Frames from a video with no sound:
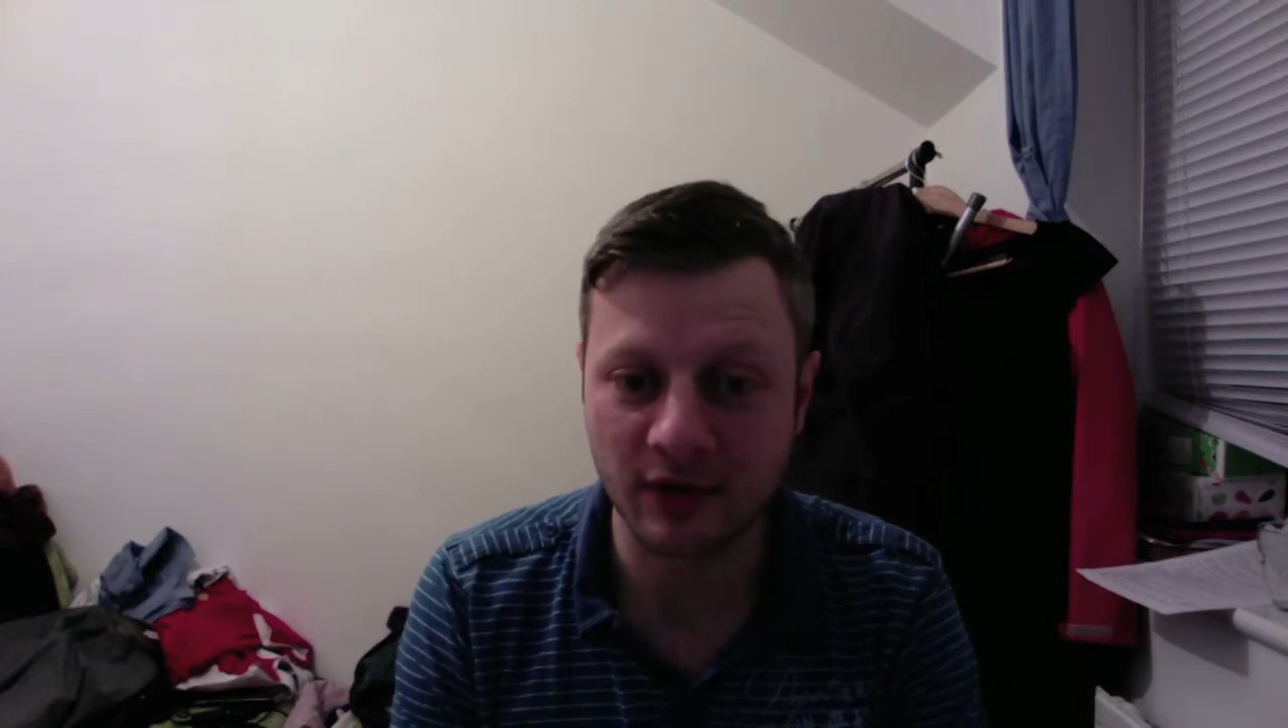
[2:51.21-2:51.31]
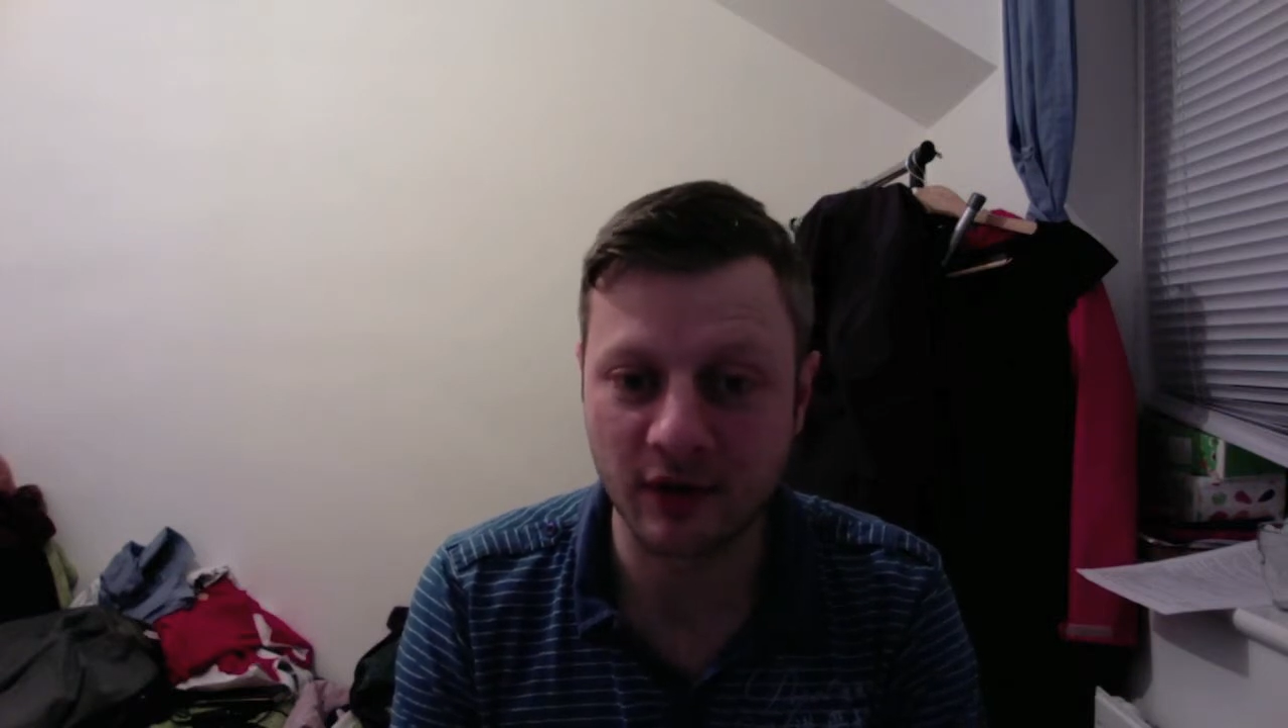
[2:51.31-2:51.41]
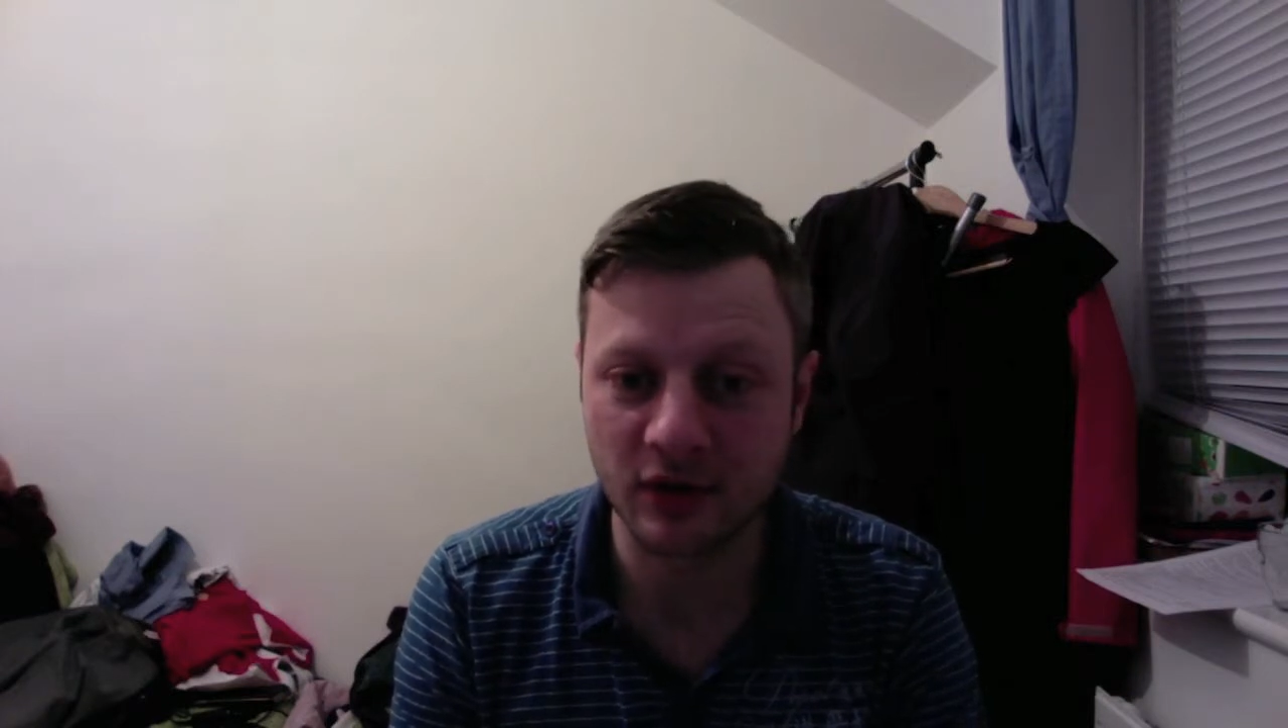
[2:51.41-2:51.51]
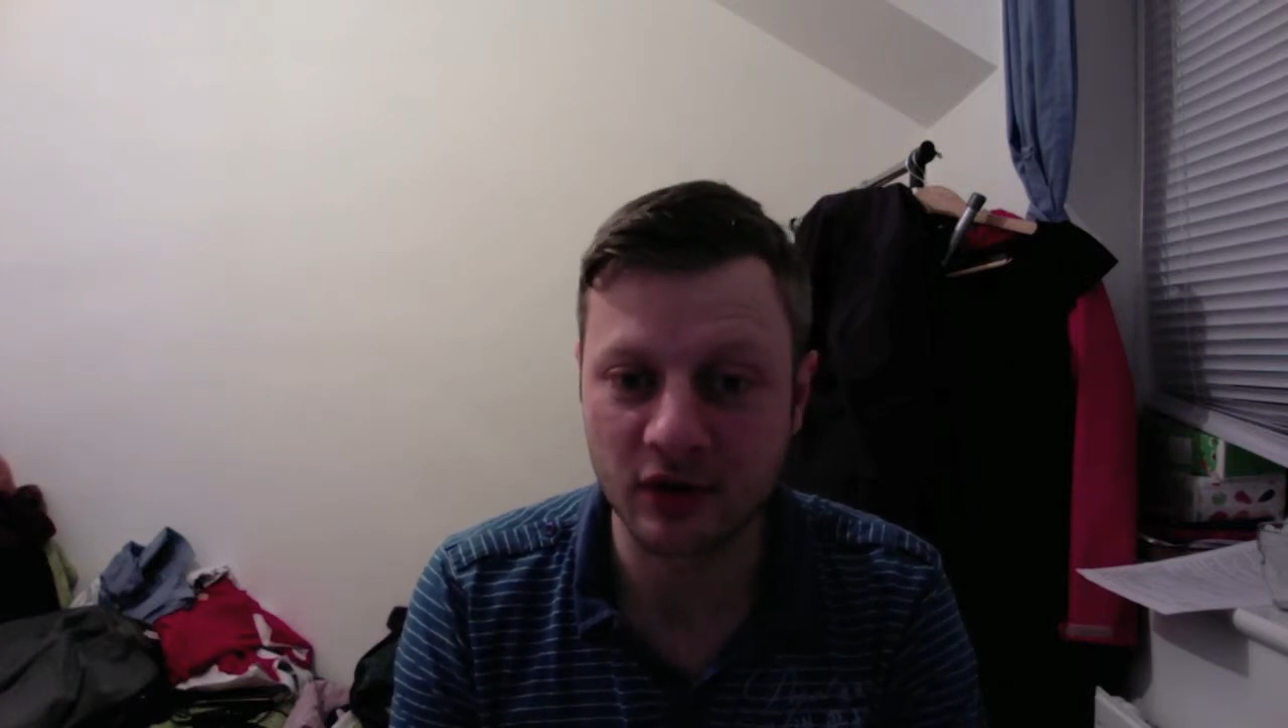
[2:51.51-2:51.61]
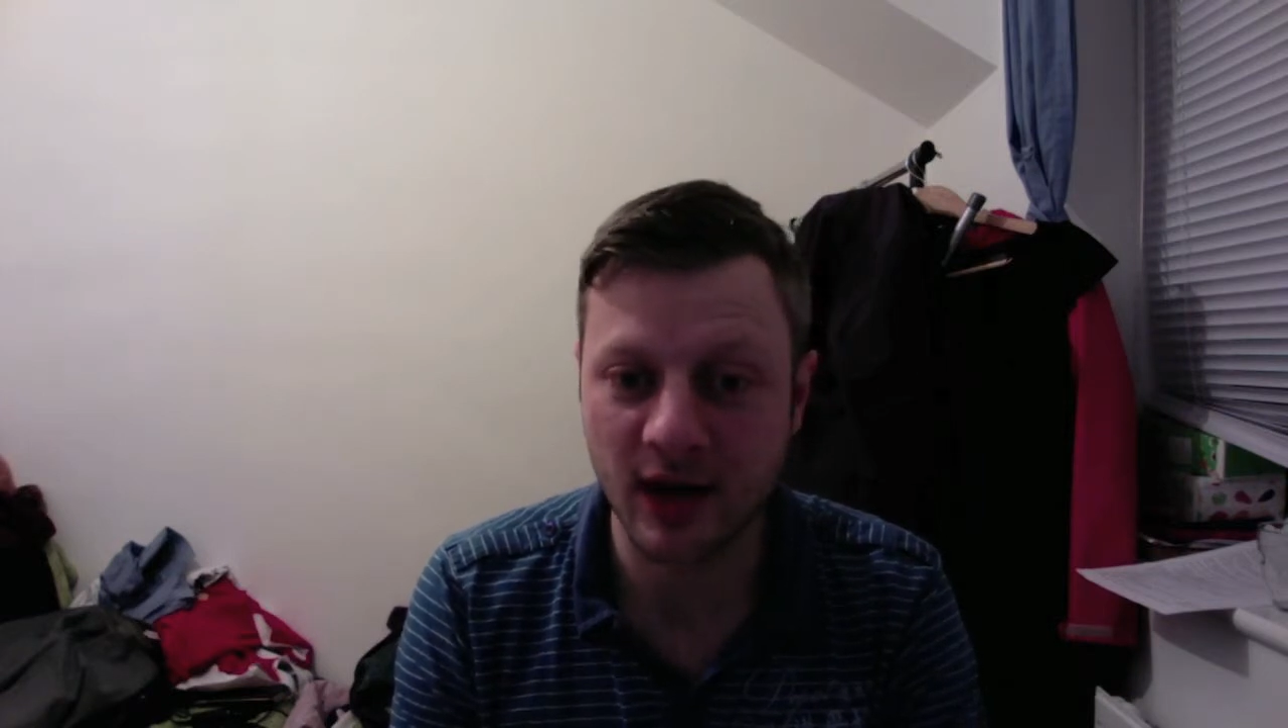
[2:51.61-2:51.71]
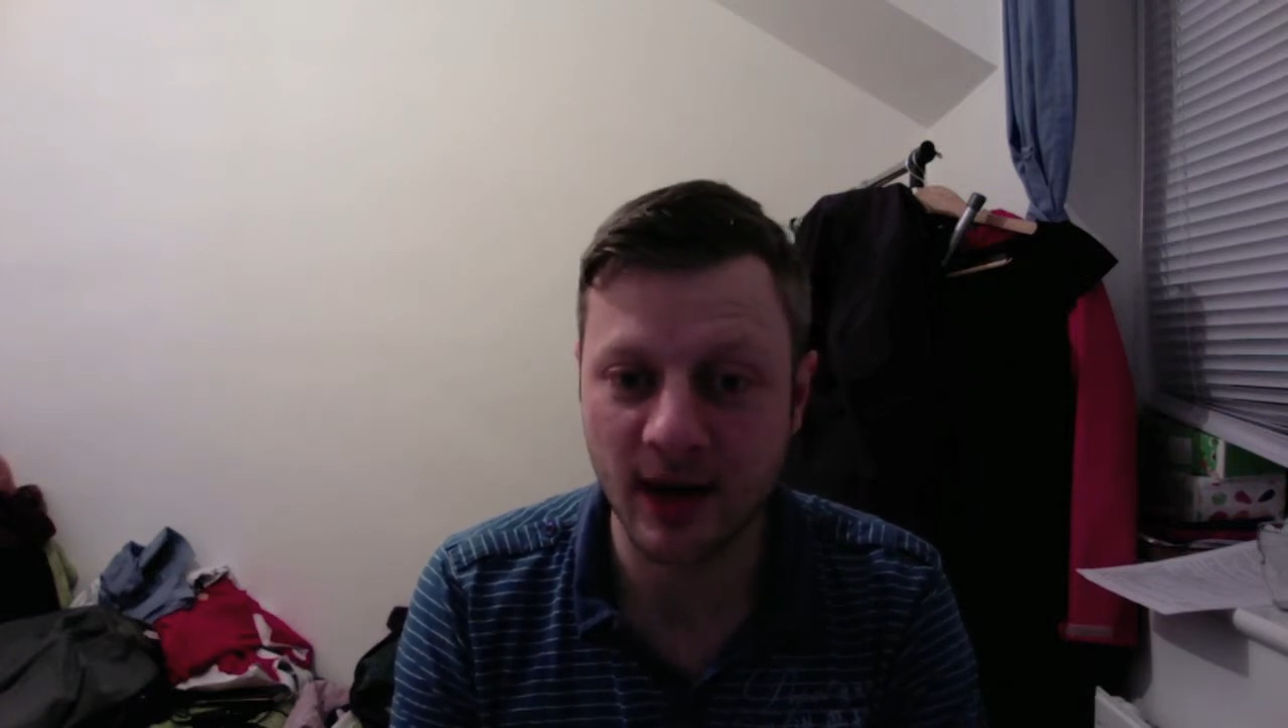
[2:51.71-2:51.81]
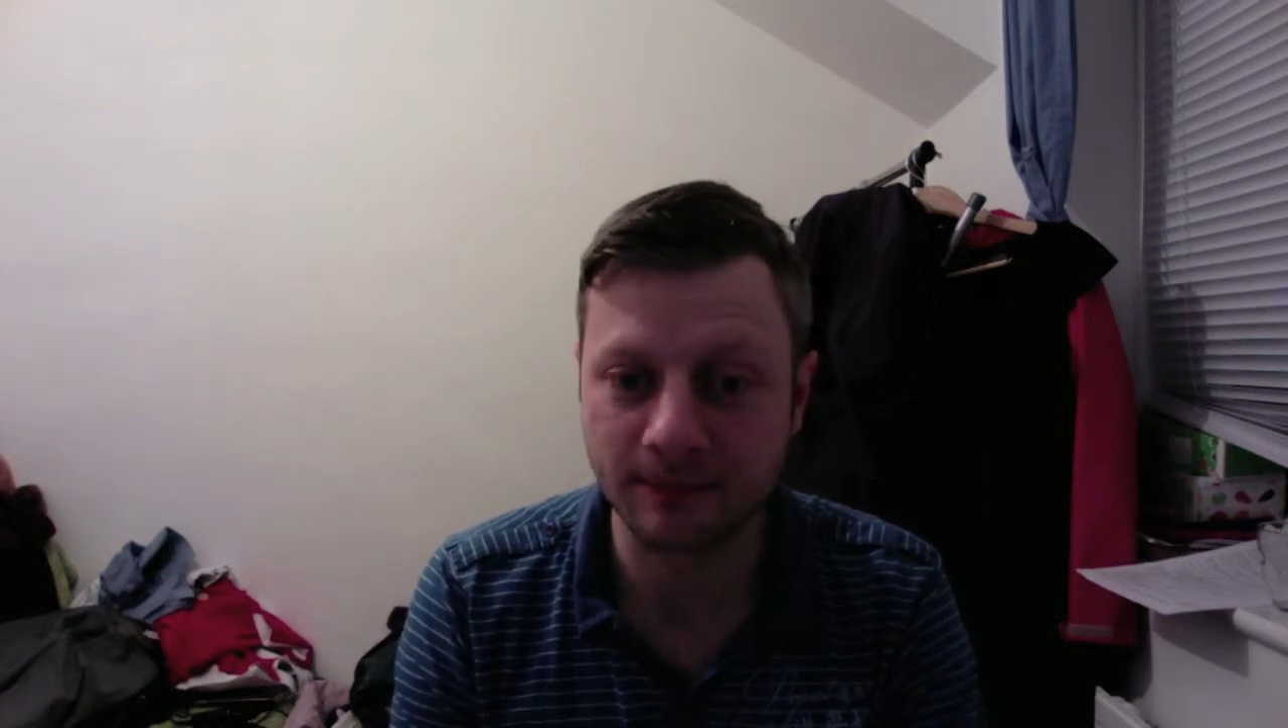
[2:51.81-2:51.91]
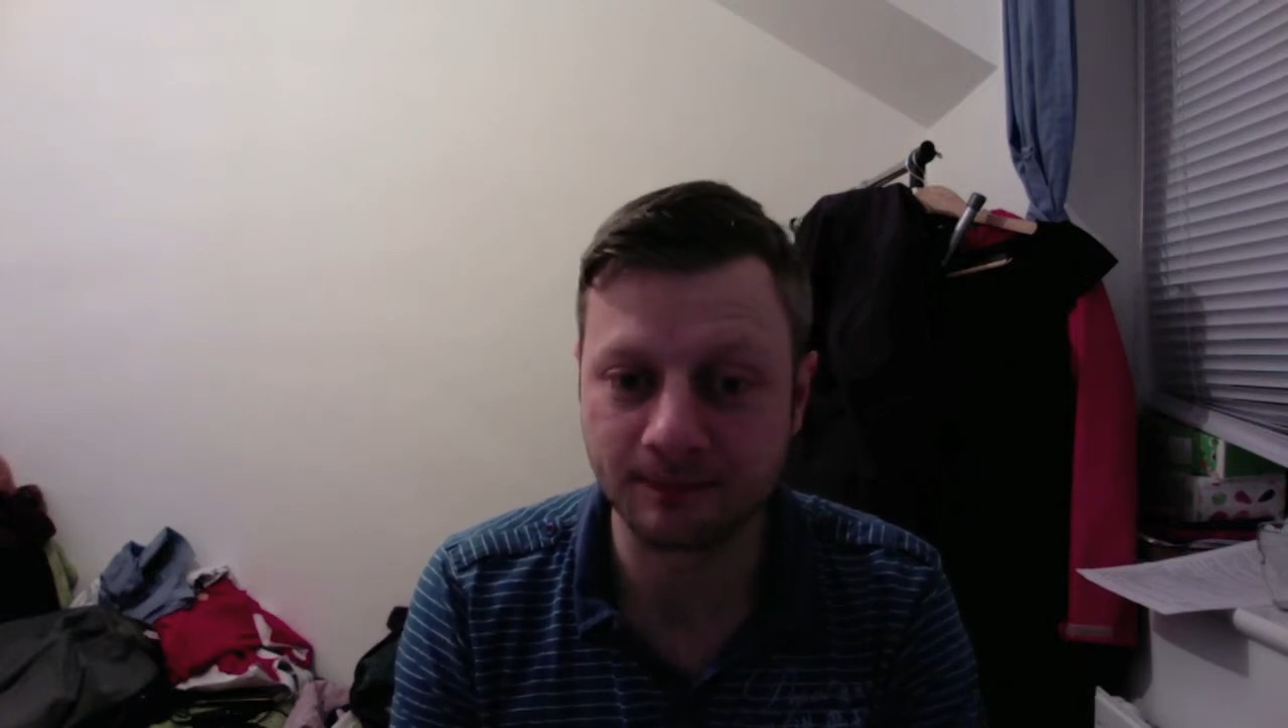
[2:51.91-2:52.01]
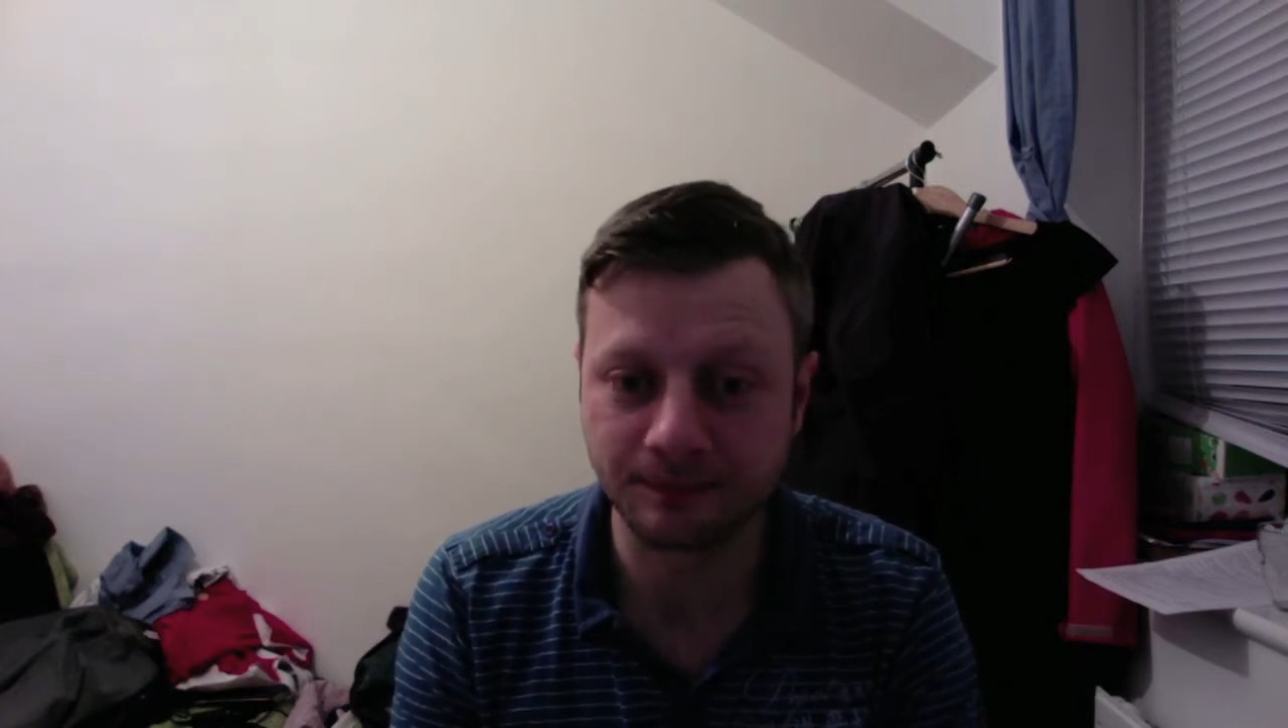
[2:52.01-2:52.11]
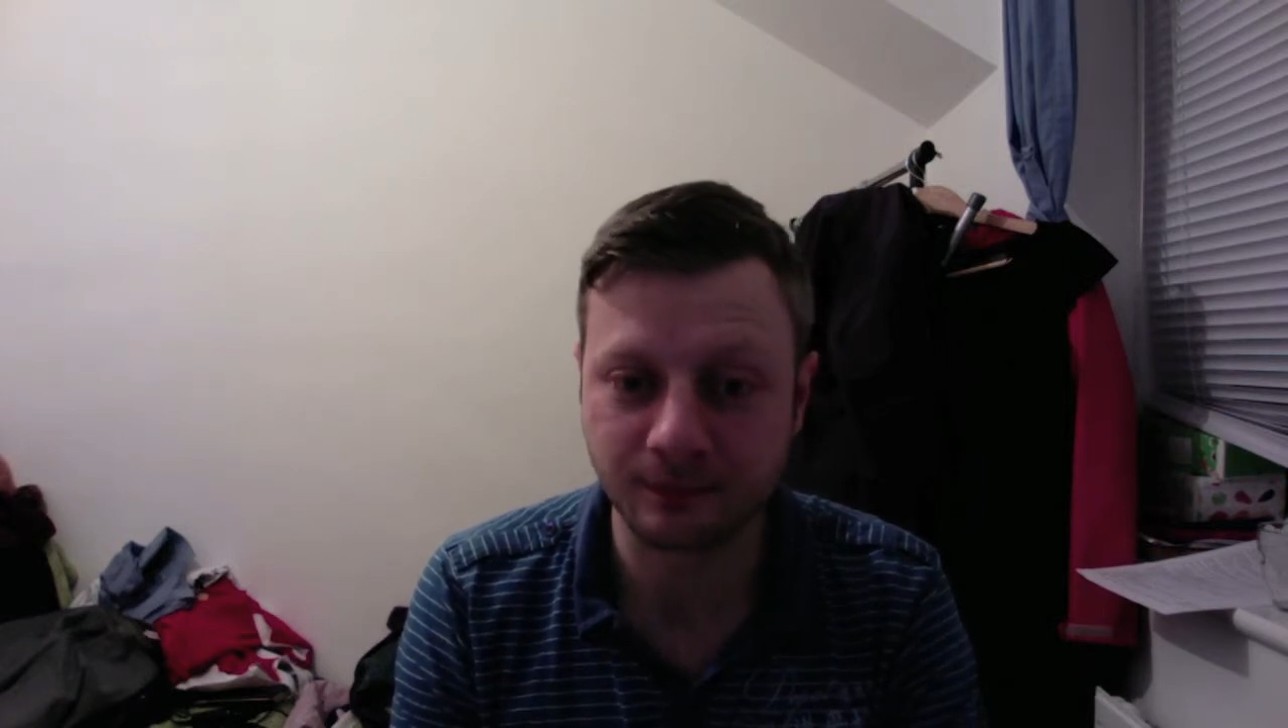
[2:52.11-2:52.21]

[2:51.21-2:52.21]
first time,